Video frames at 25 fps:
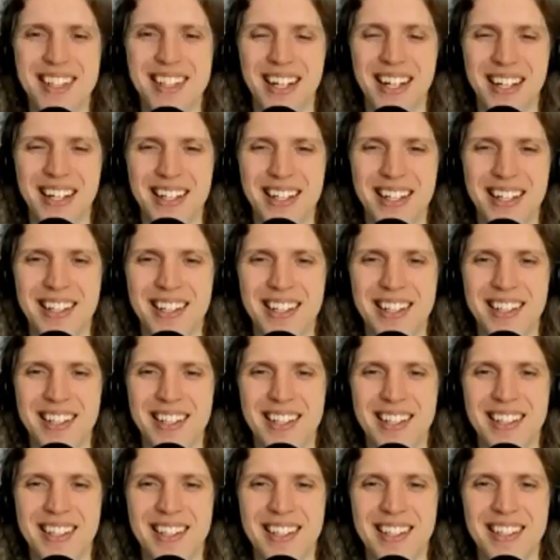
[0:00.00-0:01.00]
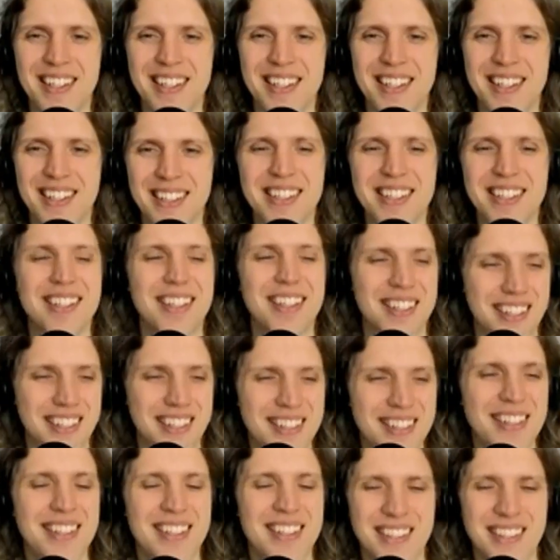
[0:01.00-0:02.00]
have been times where you know
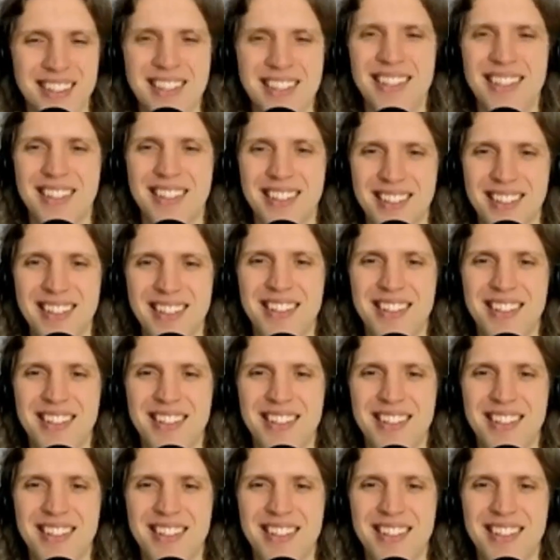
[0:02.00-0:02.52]
people have